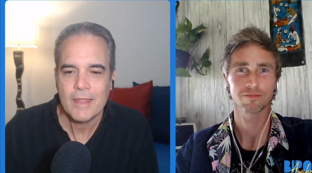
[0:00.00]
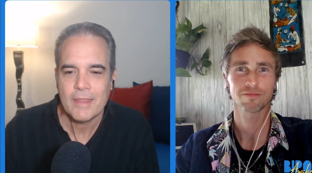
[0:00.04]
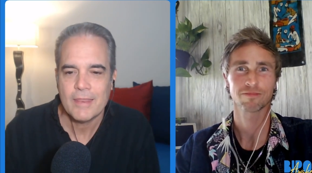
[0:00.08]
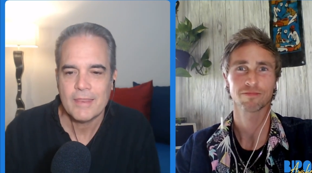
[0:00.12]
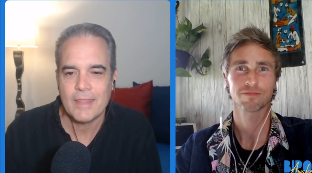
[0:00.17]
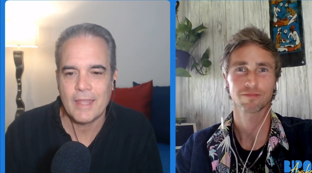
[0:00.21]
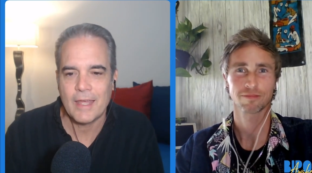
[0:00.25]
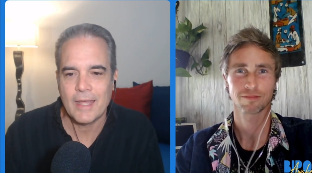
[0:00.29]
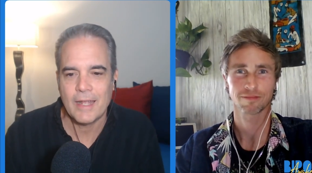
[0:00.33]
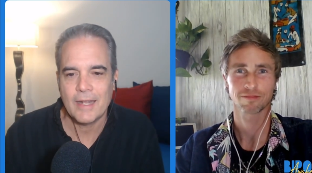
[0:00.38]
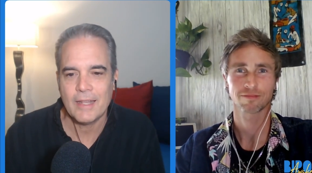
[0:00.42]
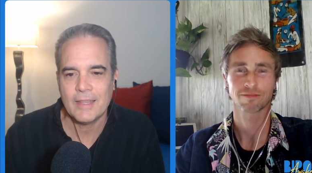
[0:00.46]

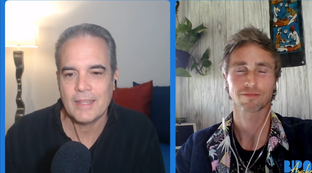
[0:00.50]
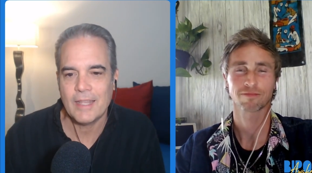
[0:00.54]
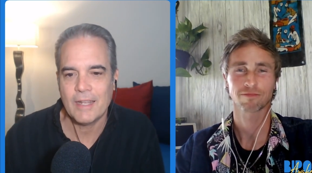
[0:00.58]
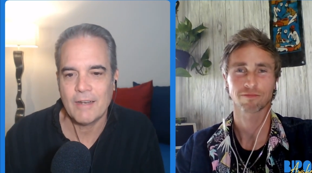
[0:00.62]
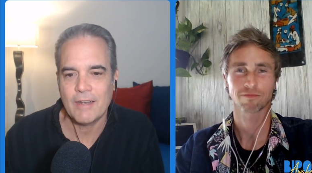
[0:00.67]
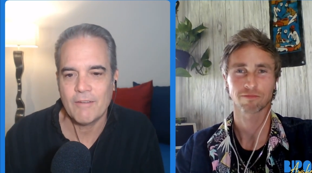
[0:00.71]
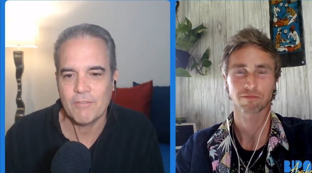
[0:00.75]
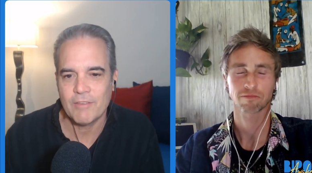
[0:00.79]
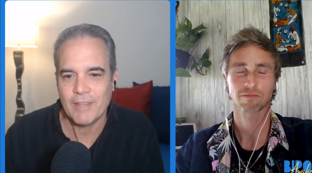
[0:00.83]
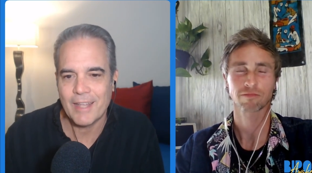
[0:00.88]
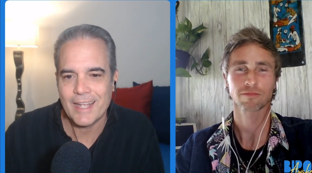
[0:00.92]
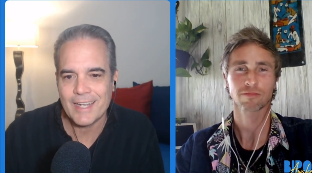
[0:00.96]
Speaker 1: that that have
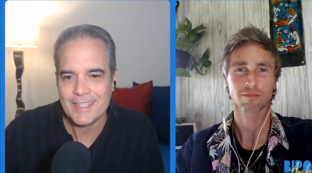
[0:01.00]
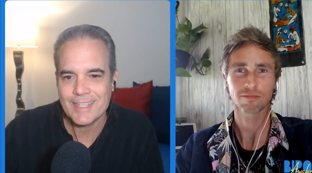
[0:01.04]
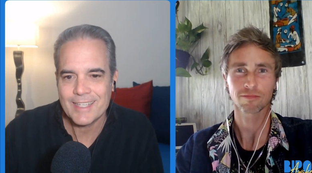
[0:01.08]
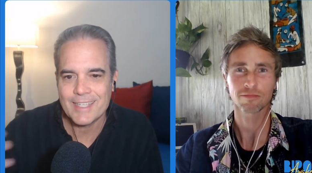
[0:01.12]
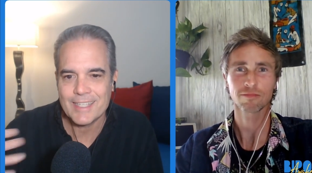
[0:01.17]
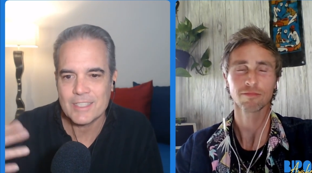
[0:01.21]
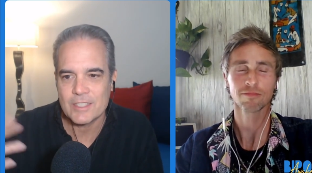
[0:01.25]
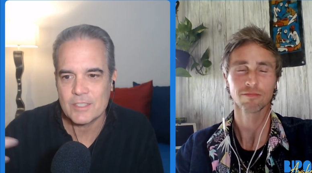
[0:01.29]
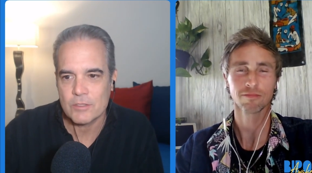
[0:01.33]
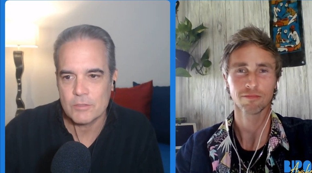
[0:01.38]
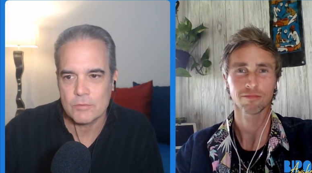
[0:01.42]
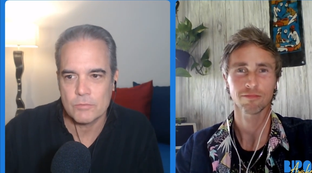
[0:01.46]
led to
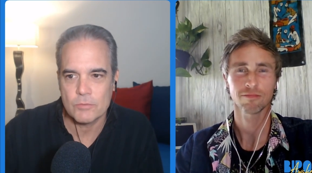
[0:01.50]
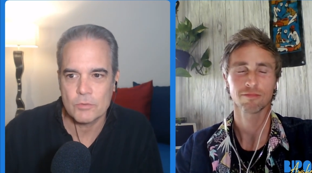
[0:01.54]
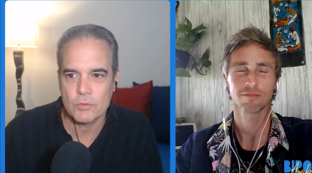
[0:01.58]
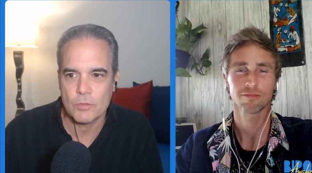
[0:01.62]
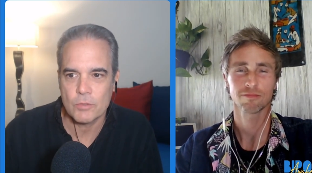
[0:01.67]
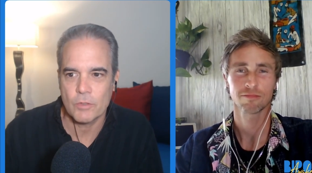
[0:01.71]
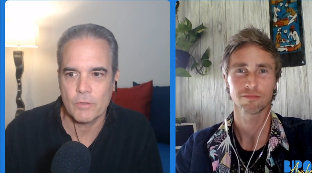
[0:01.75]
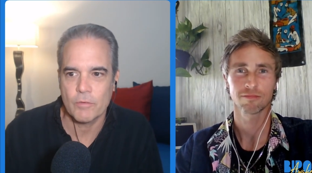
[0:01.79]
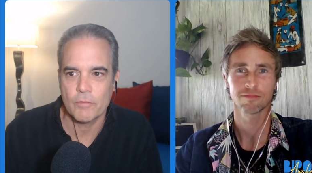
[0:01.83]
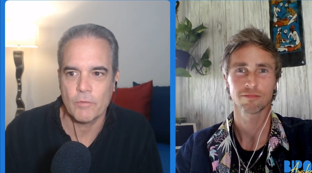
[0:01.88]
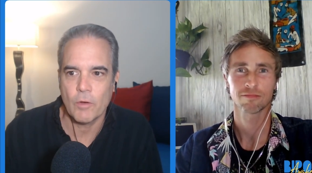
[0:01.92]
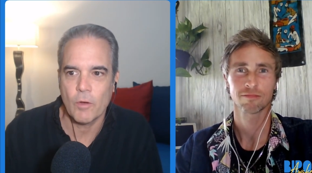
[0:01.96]
this sort
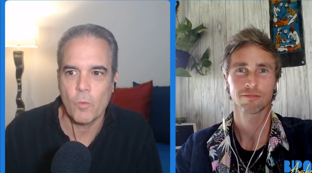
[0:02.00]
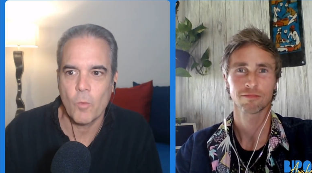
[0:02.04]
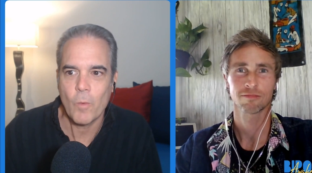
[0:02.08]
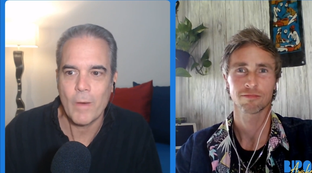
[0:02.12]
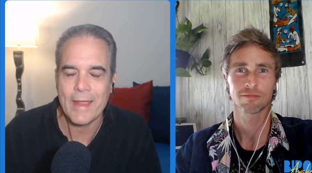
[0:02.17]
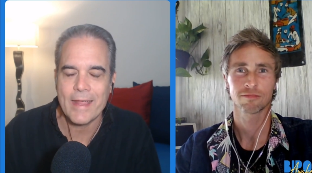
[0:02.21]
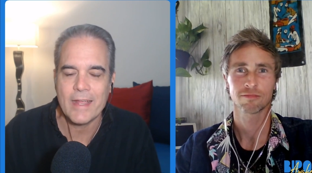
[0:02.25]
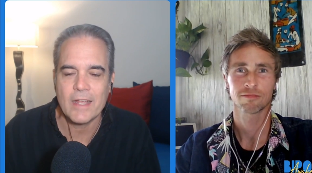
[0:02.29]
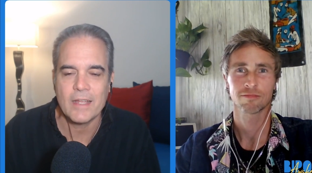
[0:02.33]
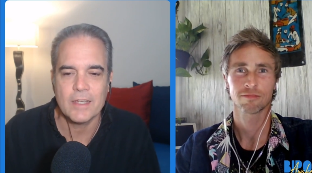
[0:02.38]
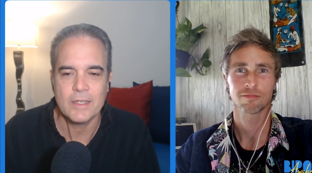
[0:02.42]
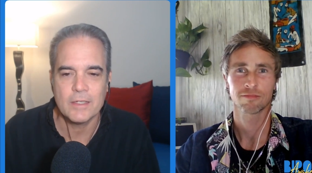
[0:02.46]
of
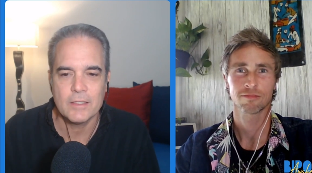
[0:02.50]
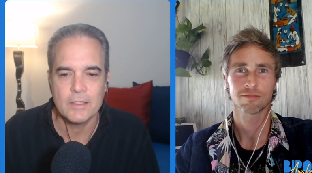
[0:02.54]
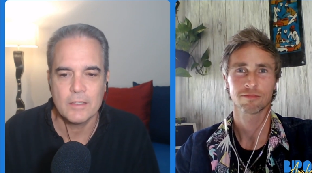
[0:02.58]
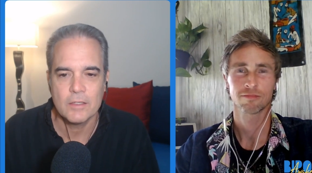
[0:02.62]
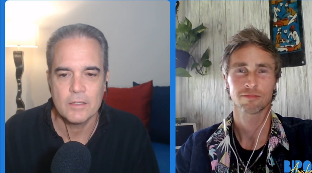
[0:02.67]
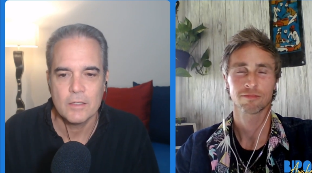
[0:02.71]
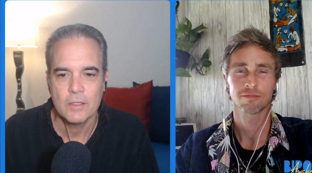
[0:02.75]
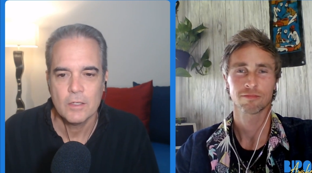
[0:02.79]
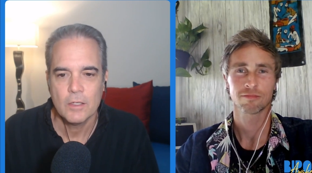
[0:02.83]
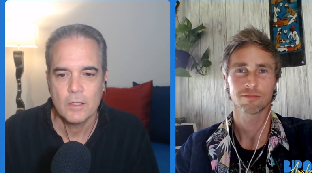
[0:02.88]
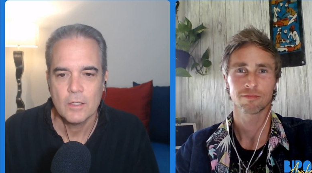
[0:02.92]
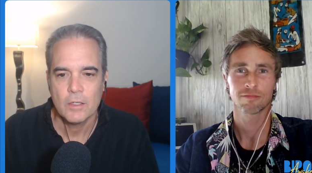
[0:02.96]
awakened
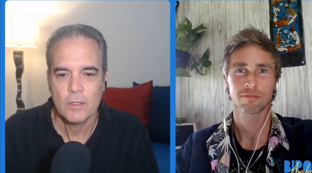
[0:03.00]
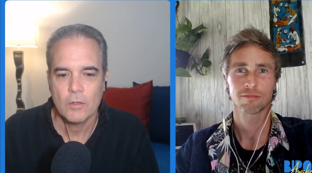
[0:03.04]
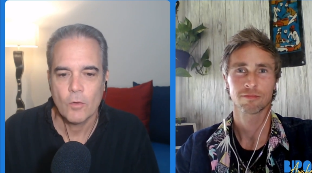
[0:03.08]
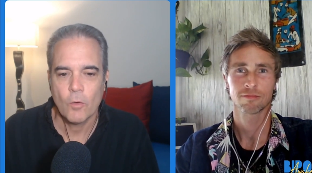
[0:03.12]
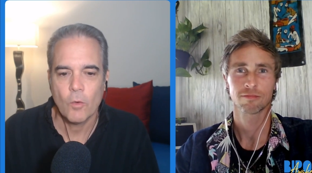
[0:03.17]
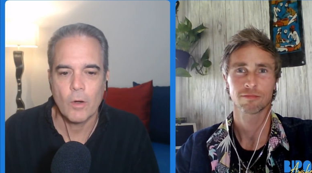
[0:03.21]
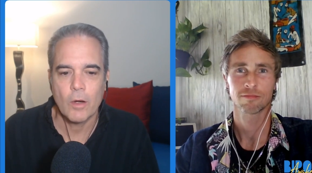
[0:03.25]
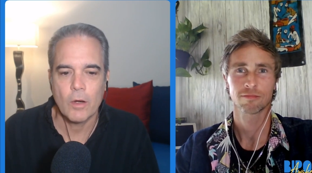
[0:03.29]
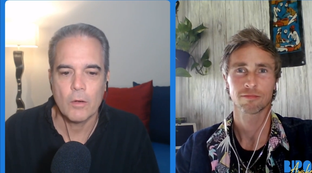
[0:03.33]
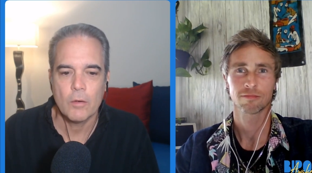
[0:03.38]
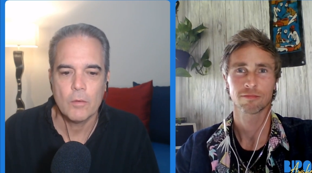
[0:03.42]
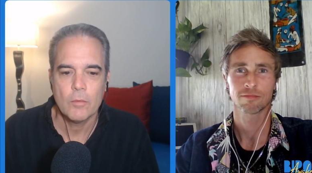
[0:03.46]

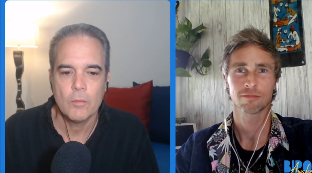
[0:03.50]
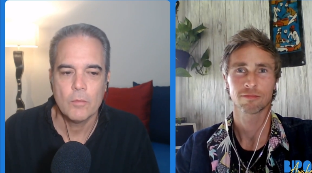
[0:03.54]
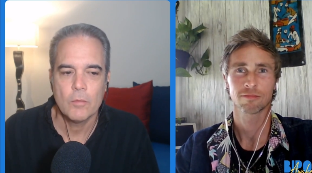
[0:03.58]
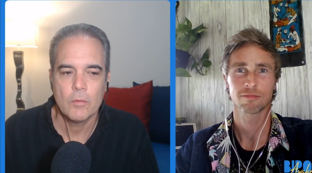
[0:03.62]
or